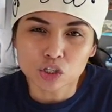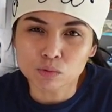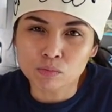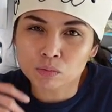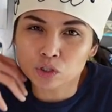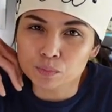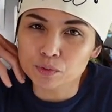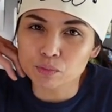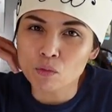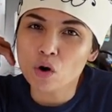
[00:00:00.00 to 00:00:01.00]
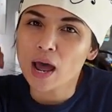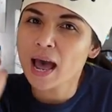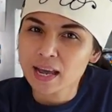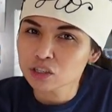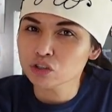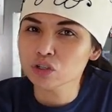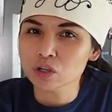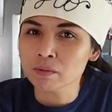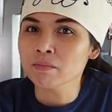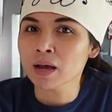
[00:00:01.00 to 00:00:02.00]
To, to put more attitude
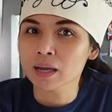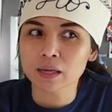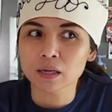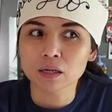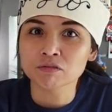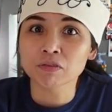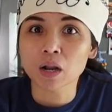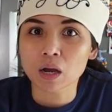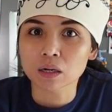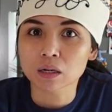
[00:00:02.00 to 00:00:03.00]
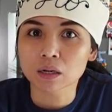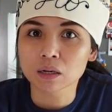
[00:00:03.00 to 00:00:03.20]
on my vlog.